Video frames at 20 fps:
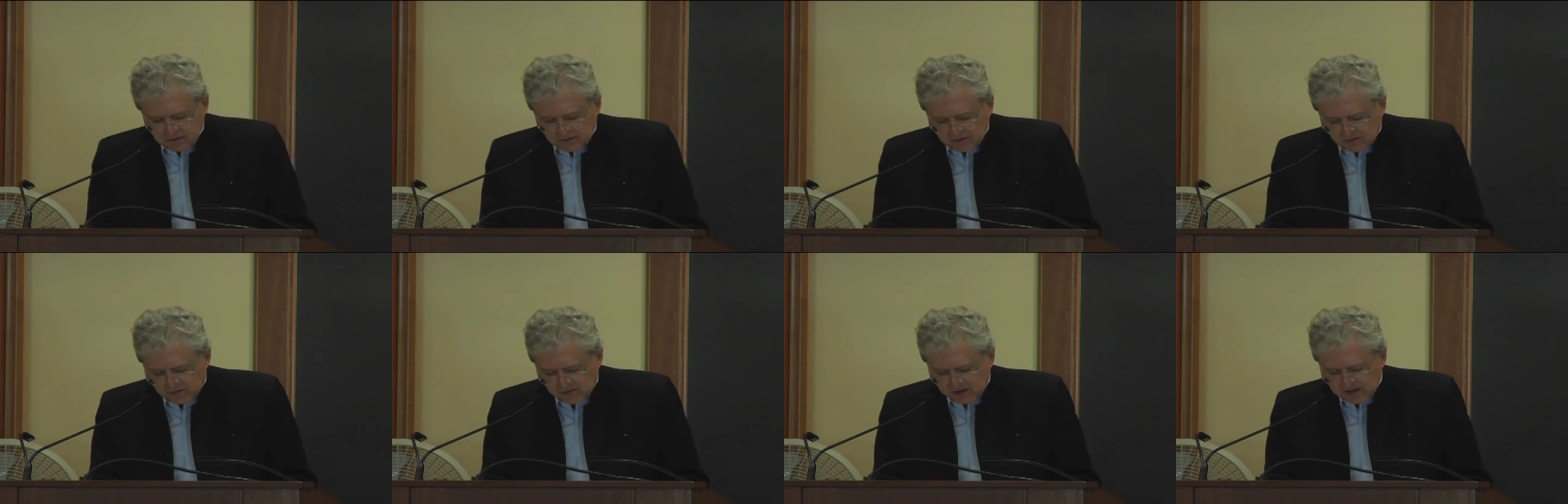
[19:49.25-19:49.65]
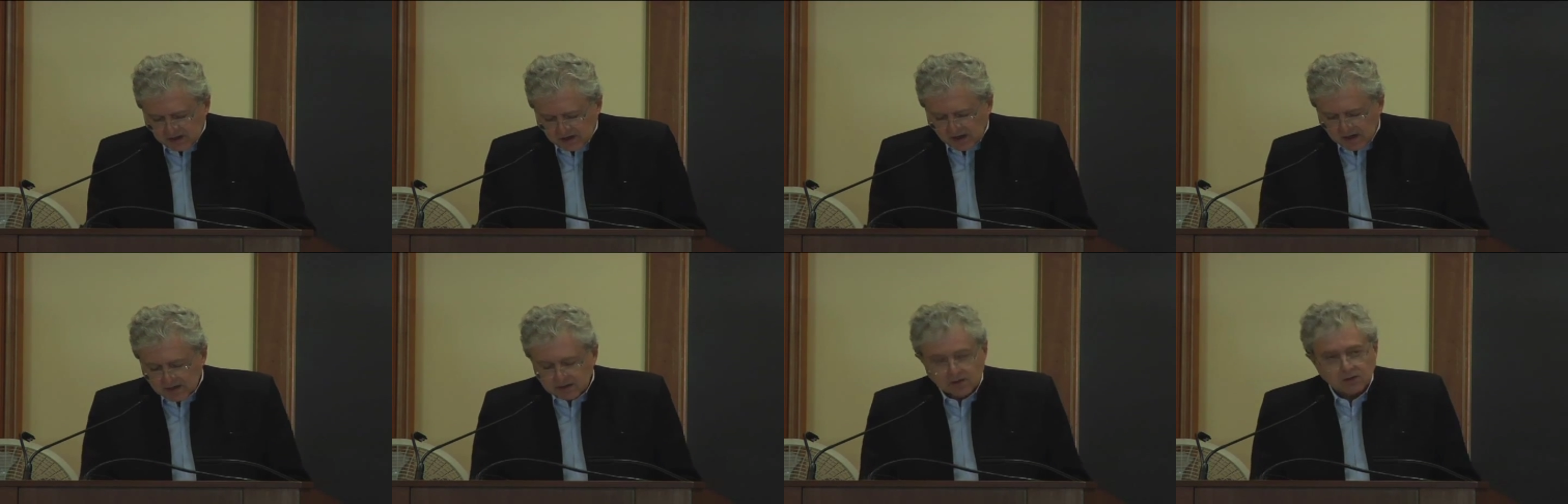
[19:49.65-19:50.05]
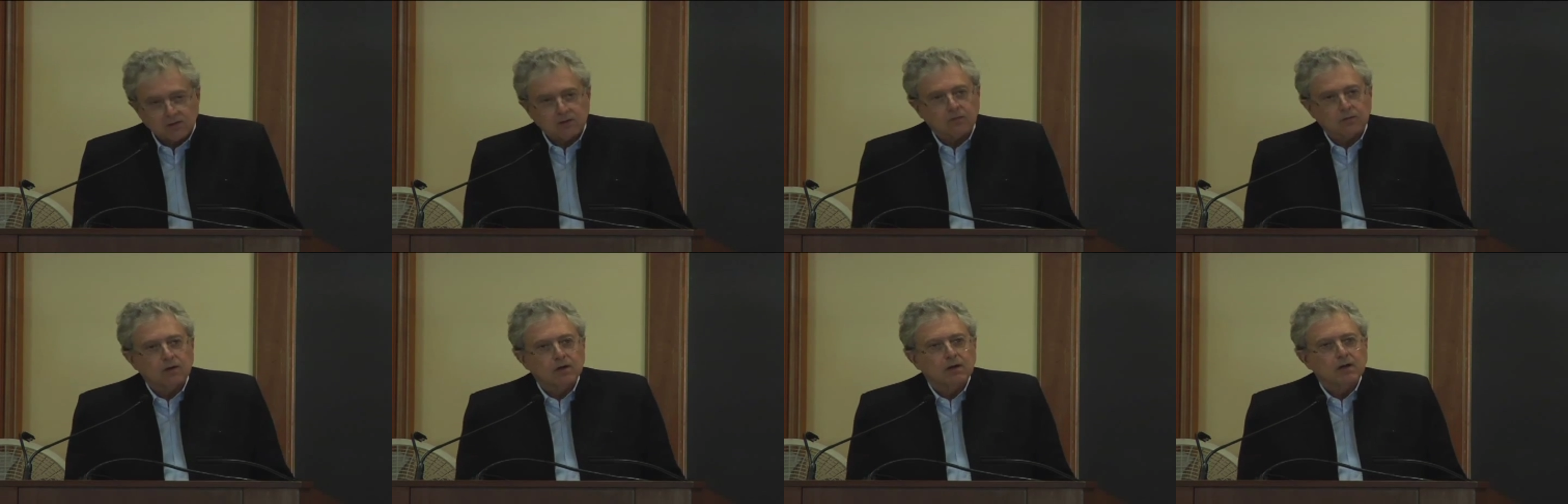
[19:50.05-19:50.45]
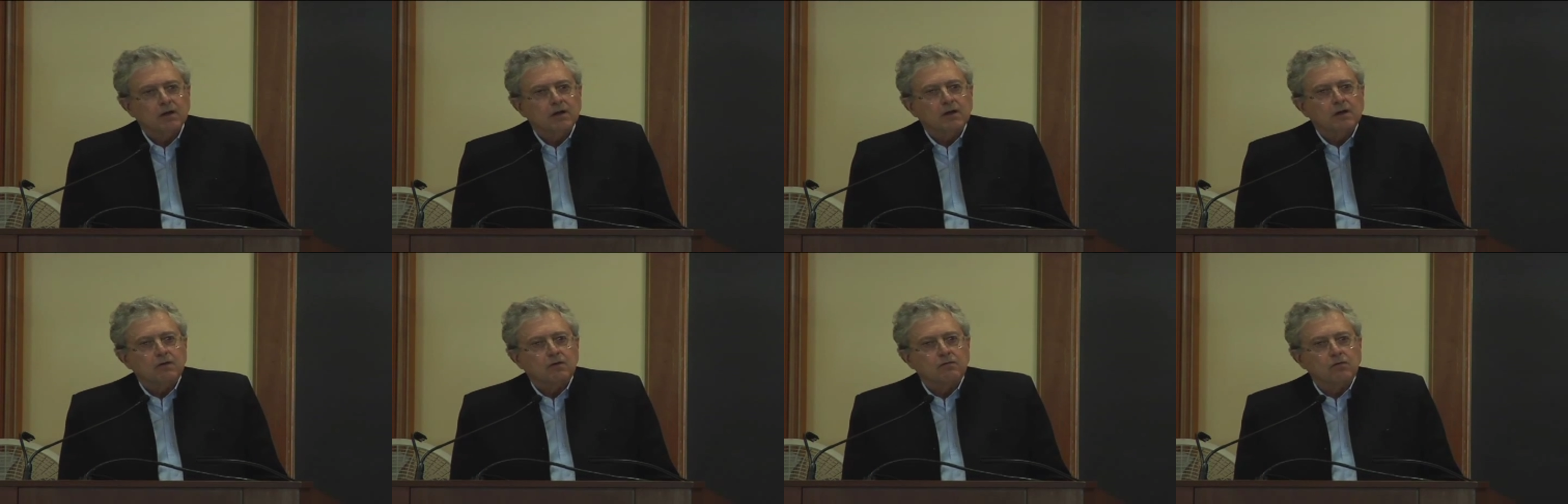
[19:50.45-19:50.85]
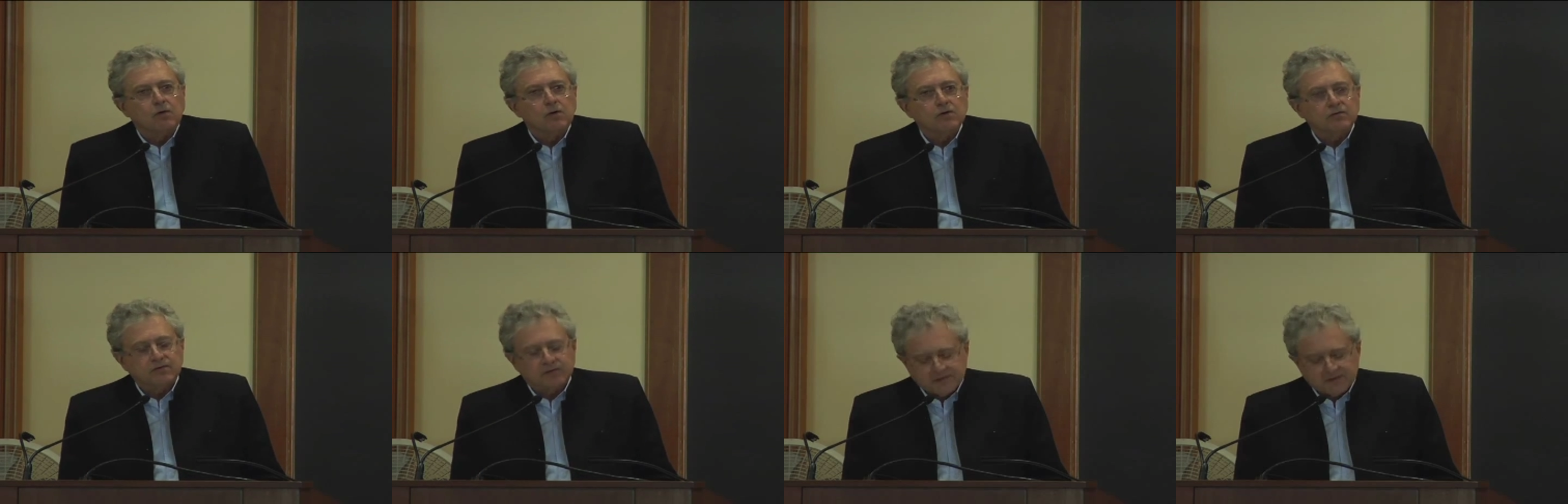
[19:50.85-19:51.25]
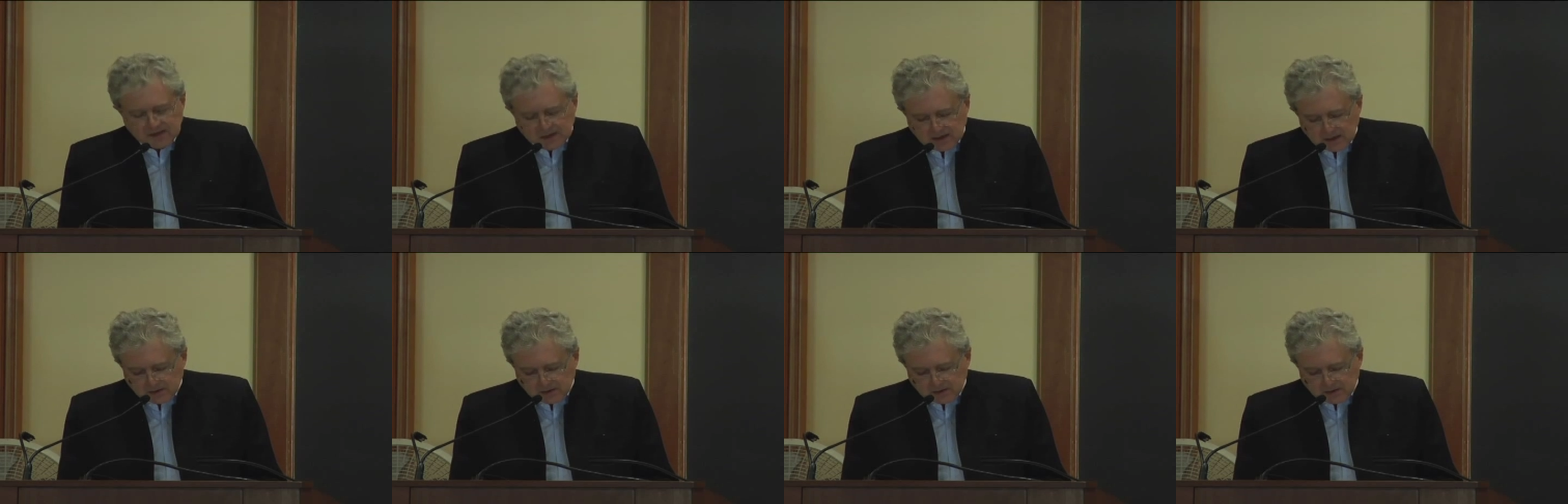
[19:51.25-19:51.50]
in Chicago, wrote the